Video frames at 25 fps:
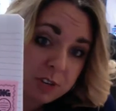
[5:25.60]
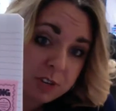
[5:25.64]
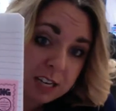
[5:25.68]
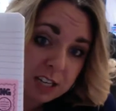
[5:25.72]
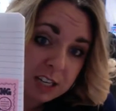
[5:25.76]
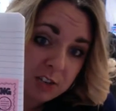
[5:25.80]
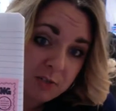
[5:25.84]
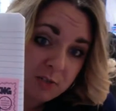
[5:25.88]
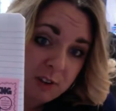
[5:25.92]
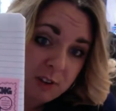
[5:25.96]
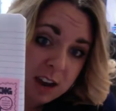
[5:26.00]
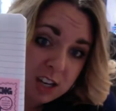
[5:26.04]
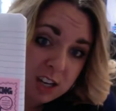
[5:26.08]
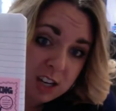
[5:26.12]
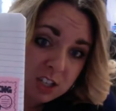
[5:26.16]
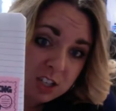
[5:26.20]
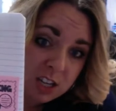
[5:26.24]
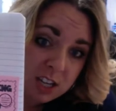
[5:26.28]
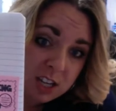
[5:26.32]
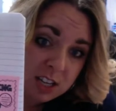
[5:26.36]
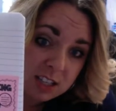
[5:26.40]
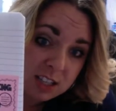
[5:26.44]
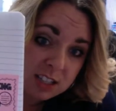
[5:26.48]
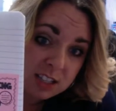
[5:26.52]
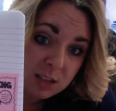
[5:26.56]
reading
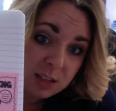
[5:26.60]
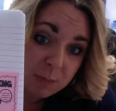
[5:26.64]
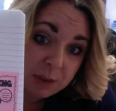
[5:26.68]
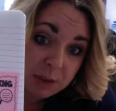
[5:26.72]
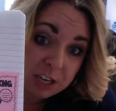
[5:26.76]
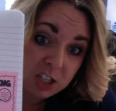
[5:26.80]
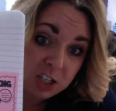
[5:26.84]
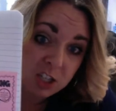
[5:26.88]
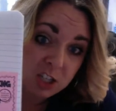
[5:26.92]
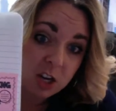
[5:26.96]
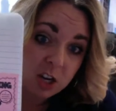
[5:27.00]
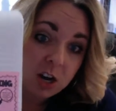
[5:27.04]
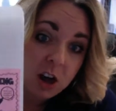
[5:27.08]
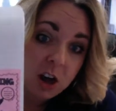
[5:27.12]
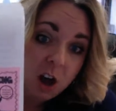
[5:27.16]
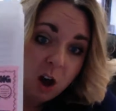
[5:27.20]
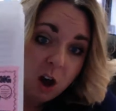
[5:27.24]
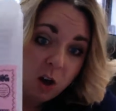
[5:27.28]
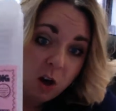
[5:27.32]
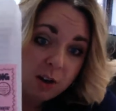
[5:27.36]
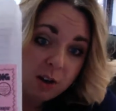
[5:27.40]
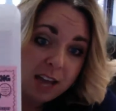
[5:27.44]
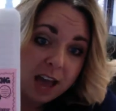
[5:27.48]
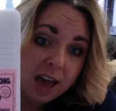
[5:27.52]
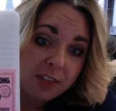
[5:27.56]
directions, the picture.
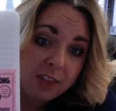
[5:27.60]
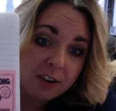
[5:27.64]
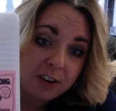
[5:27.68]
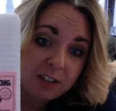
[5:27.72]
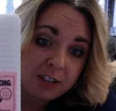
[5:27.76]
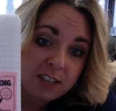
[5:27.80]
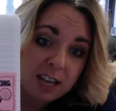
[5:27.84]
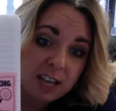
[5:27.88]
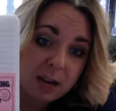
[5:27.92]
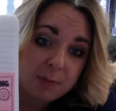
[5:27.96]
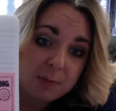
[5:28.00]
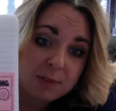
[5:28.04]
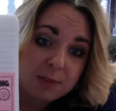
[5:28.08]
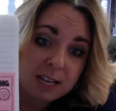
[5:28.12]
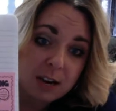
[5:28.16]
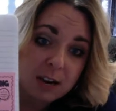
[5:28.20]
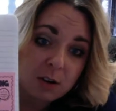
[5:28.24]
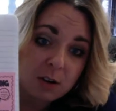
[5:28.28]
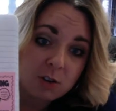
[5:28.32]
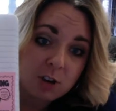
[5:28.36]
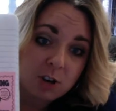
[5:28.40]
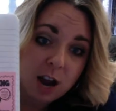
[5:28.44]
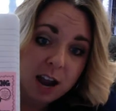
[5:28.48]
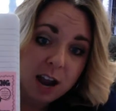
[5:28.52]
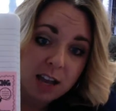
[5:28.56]
Oh yeah, there's that upside
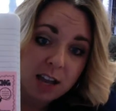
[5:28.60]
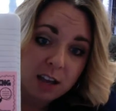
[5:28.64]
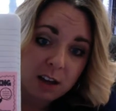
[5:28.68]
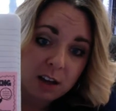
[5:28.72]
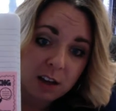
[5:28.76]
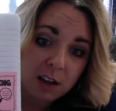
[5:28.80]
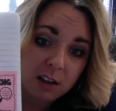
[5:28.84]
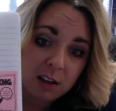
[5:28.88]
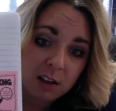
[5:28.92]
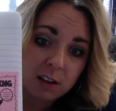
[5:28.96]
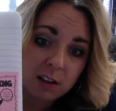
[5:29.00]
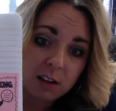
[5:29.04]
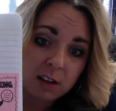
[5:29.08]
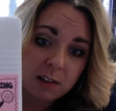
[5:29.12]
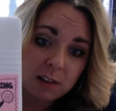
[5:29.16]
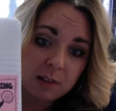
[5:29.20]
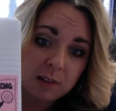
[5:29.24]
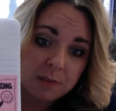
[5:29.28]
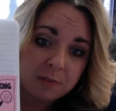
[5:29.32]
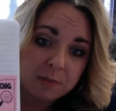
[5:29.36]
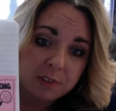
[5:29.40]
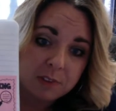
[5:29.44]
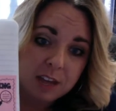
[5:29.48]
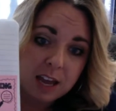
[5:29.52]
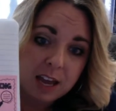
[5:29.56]
down triangle.
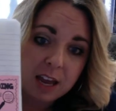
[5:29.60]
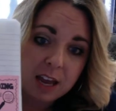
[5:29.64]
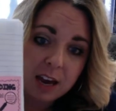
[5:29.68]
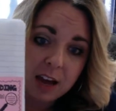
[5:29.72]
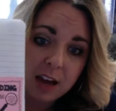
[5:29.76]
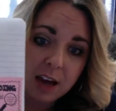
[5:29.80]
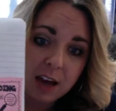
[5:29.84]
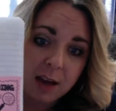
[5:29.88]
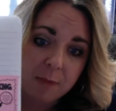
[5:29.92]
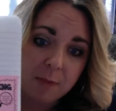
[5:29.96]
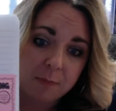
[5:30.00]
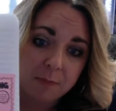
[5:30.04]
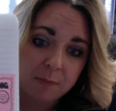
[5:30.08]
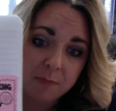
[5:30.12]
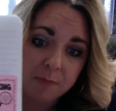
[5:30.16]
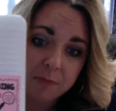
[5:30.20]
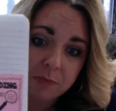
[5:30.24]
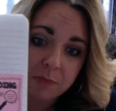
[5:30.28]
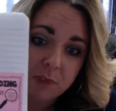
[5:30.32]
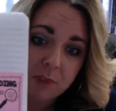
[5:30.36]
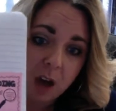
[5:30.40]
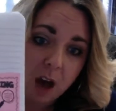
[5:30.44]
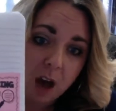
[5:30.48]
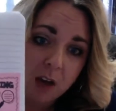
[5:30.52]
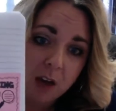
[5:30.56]
And
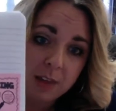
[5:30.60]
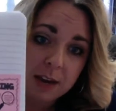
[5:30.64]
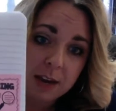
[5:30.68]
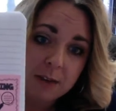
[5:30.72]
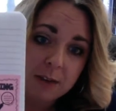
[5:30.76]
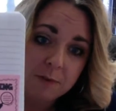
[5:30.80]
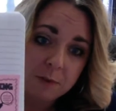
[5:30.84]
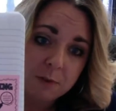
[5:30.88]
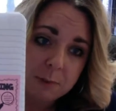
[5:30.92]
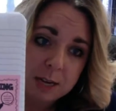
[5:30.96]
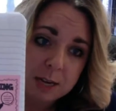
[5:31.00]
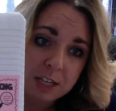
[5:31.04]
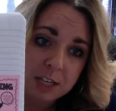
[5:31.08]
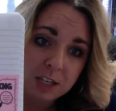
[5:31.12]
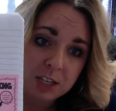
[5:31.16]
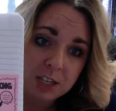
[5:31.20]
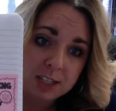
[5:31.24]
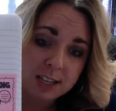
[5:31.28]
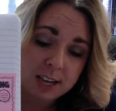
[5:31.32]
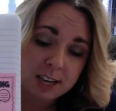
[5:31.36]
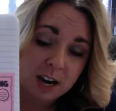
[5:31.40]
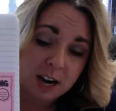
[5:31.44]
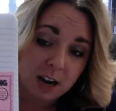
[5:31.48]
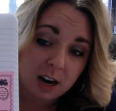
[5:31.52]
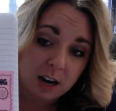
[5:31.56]
all that information
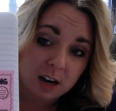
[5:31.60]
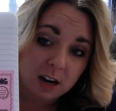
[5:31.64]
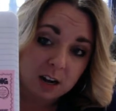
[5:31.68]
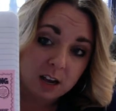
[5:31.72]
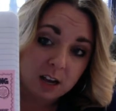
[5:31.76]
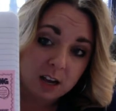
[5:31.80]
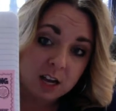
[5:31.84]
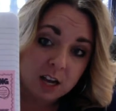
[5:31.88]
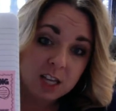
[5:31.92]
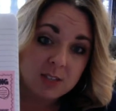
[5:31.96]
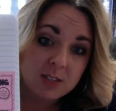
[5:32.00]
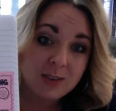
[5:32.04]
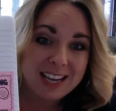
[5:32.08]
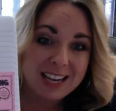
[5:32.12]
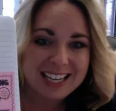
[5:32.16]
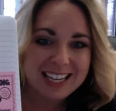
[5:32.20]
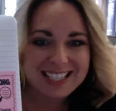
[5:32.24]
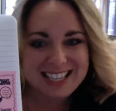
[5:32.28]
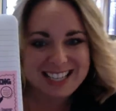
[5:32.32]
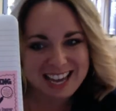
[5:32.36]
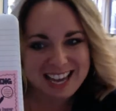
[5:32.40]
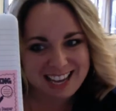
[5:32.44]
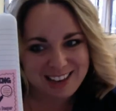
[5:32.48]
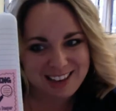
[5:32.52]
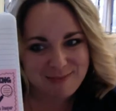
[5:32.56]
is here. So I can
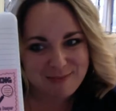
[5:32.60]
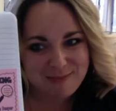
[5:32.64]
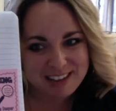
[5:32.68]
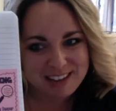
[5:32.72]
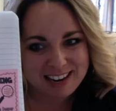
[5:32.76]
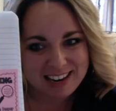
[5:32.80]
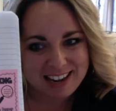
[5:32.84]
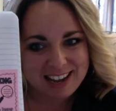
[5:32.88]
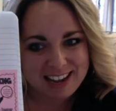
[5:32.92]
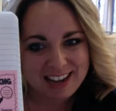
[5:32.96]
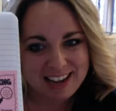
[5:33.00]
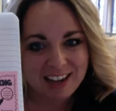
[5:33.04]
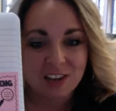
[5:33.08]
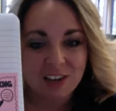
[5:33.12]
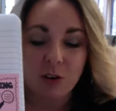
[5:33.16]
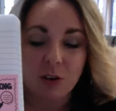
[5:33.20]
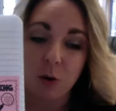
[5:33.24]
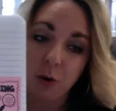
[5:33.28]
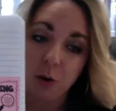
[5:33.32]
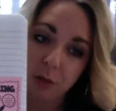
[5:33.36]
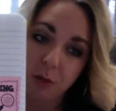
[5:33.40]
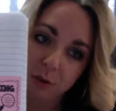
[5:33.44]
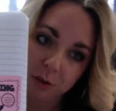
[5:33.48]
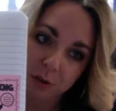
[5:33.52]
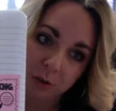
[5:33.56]
take a minute and
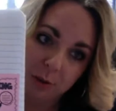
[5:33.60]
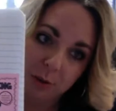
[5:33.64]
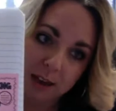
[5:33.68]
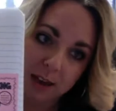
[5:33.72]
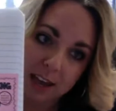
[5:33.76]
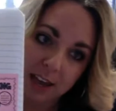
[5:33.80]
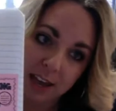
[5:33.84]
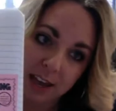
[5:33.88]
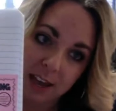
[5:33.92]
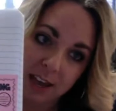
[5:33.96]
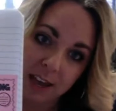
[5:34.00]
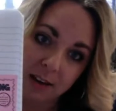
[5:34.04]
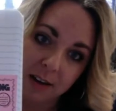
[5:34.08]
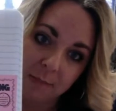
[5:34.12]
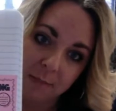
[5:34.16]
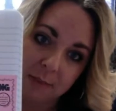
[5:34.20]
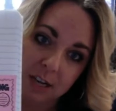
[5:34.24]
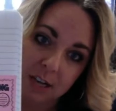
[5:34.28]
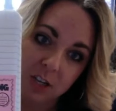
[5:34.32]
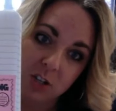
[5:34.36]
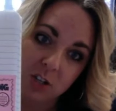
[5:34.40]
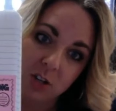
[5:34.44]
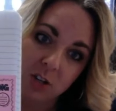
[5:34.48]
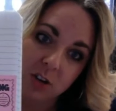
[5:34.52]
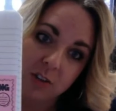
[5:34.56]
go through it and
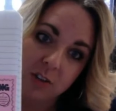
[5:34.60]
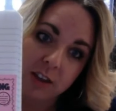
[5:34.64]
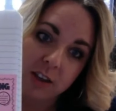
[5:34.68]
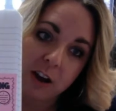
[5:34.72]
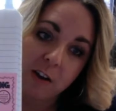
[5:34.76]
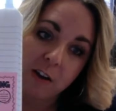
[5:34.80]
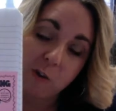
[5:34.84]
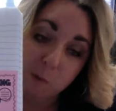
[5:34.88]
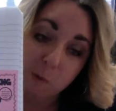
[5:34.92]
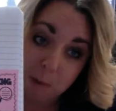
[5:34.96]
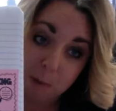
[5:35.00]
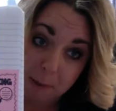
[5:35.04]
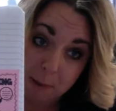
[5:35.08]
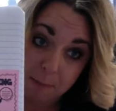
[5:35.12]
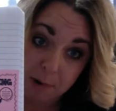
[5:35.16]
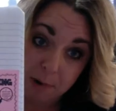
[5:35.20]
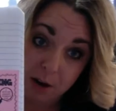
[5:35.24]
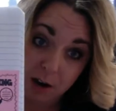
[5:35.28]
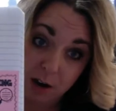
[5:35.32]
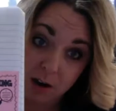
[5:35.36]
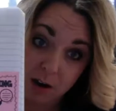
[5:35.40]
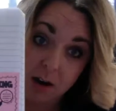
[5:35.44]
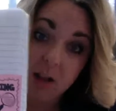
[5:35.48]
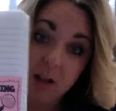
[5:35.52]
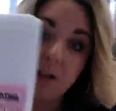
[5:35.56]
make sure that I
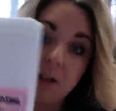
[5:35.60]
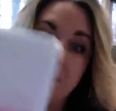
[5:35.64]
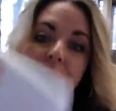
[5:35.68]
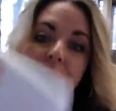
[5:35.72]
remember